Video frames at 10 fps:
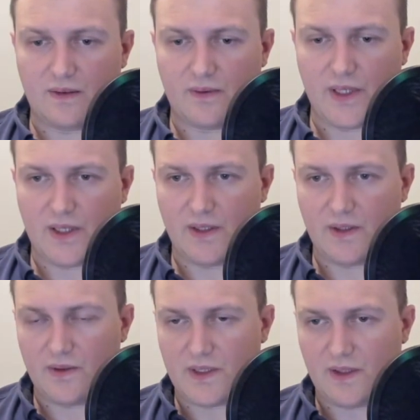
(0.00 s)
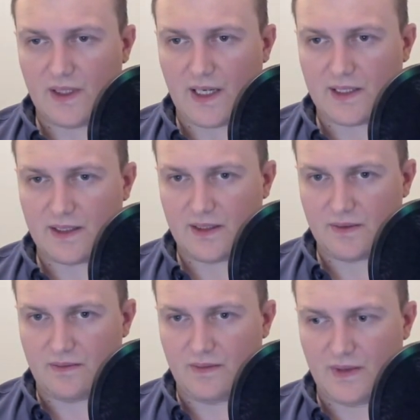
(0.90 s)
what you can do is you can actually
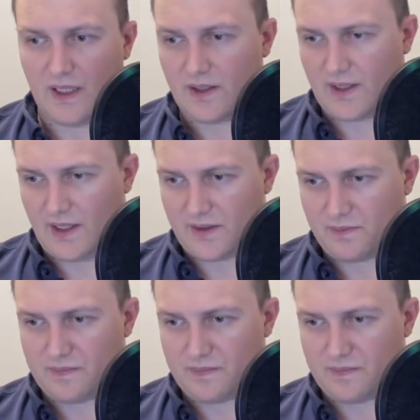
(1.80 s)
delegate.